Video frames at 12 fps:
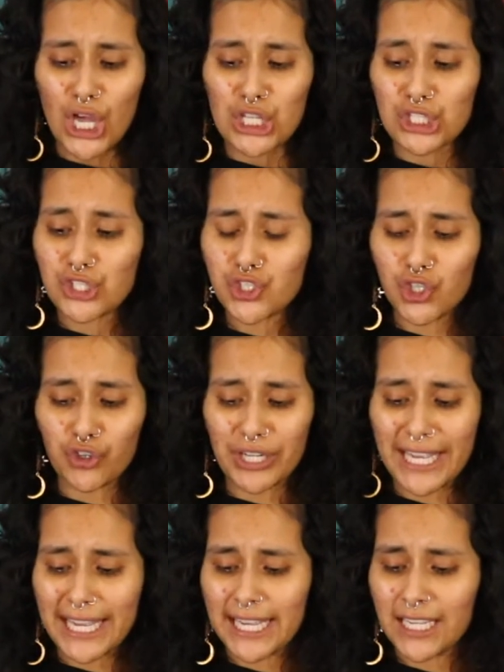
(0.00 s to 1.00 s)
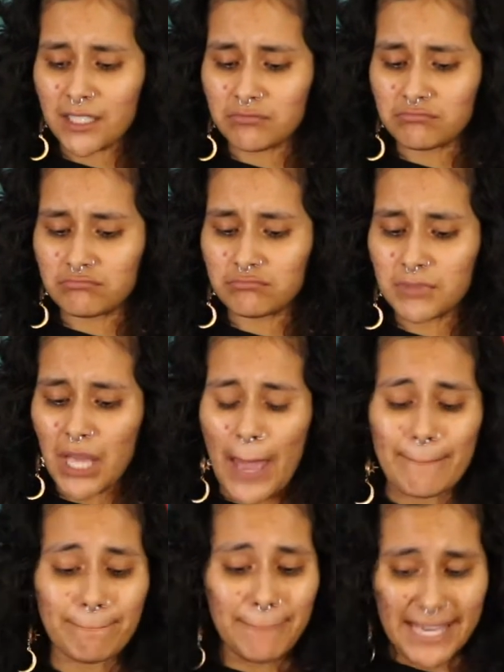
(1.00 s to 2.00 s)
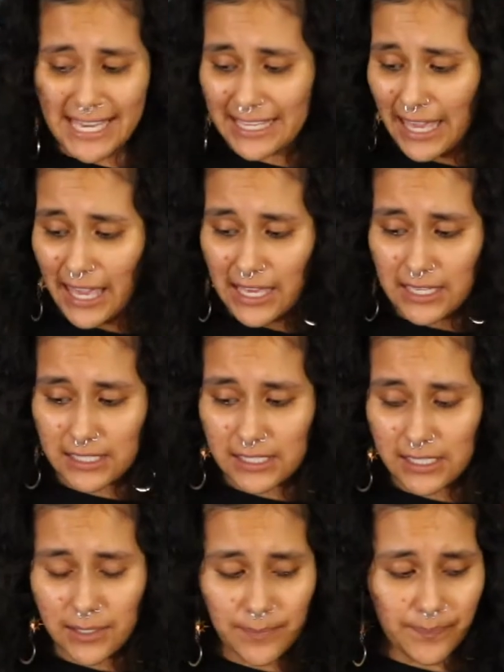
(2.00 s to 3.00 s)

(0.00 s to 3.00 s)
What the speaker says: certain beings.